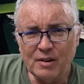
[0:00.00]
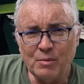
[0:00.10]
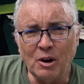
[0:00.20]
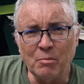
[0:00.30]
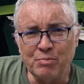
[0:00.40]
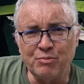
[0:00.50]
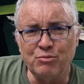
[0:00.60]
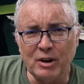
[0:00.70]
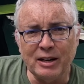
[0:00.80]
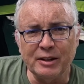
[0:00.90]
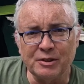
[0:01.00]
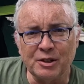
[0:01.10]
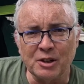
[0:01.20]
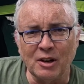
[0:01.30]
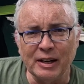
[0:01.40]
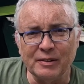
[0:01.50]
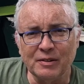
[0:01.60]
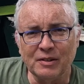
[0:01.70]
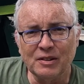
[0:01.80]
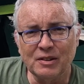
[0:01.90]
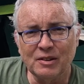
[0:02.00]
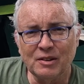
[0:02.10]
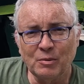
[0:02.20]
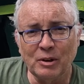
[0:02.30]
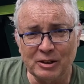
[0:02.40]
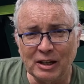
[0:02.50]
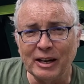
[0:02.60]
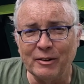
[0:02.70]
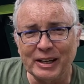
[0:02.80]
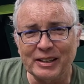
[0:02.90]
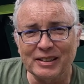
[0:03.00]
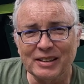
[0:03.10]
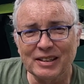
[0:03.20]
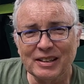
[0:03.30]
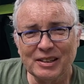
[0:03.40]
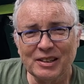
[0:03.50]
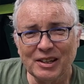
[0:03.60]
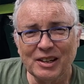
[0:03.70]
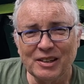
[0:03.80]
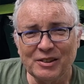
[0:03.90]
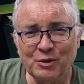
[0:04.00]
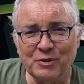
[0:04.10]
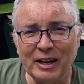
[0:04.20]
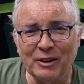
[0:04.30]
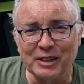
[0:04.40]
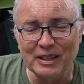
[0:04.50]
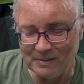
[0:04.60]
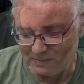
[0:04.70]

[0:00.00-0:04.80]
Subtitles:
what a brilliant design. Well done, Eric. You've nailed it.